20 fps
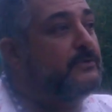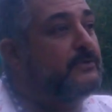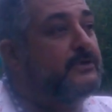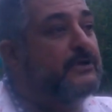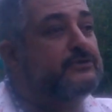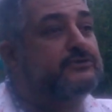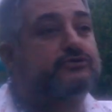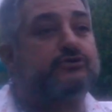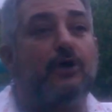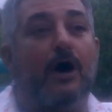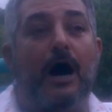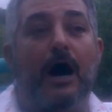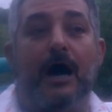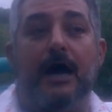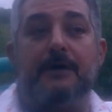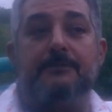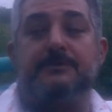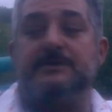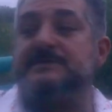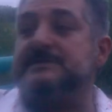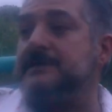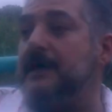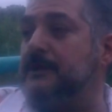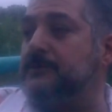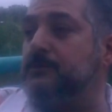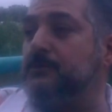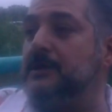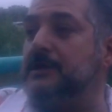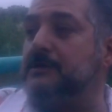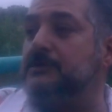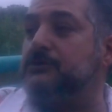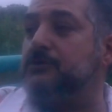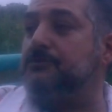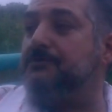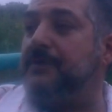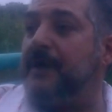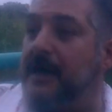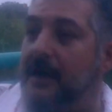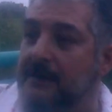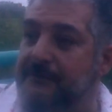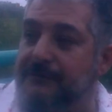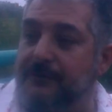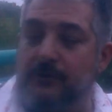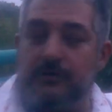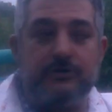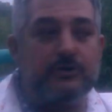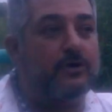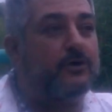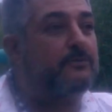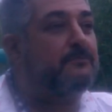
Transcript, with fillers: the tribe is not willing to pay for your